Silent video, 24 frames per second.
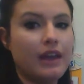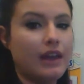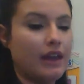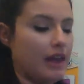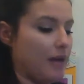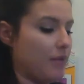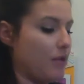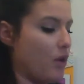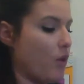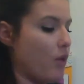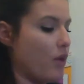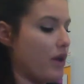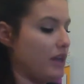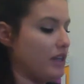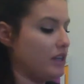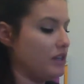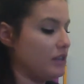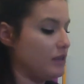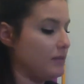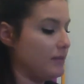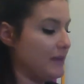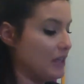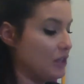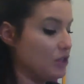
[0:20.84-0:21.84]
I'm going
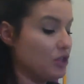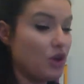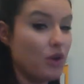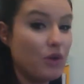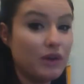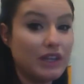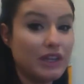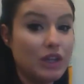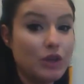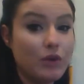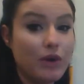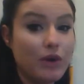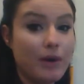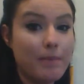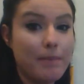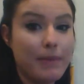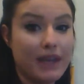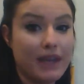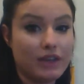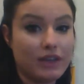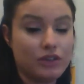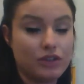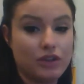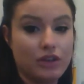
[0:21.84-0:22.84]
to be showing you a
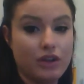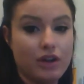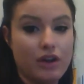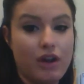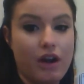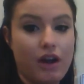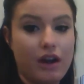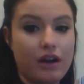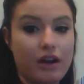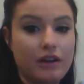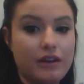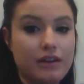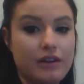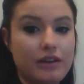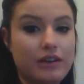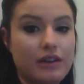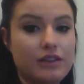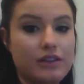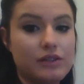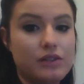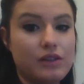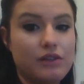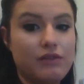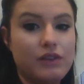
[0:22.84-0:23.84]
picture card.
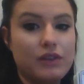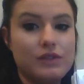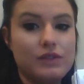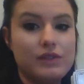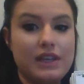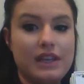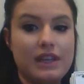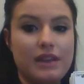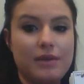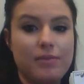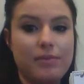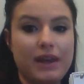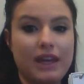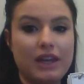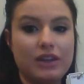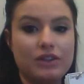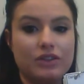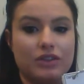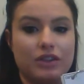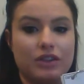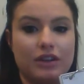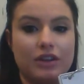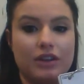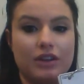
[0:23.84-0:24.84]
So if you see the
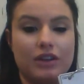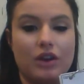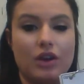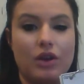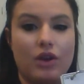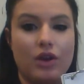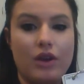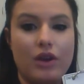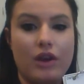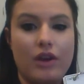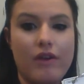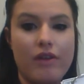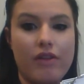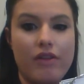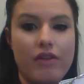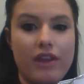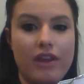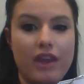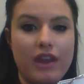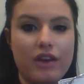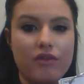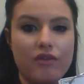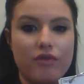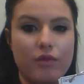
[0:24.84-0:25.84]
picture,
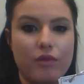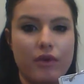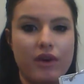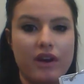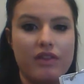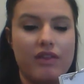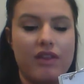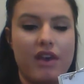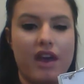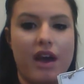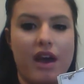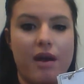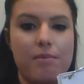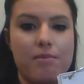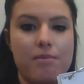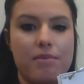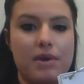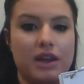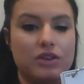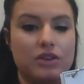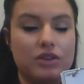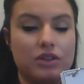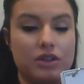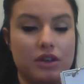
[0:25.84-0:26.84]
think of what that
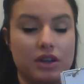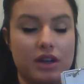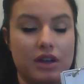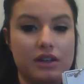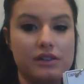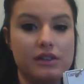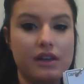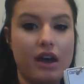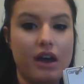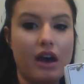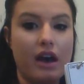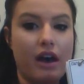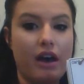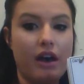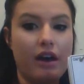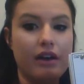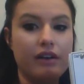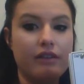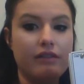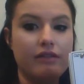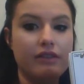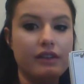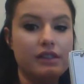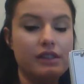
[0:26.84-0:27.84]
picture is
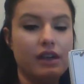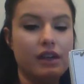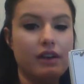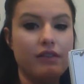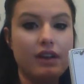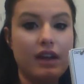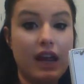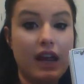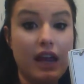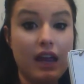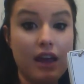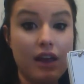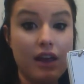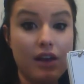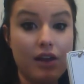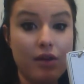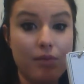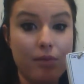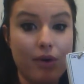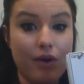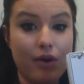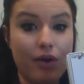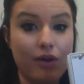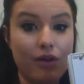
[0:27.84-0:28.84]
of. It's of an
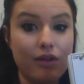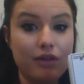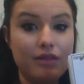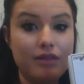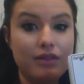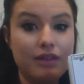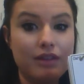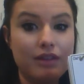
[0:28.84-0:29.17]
animal.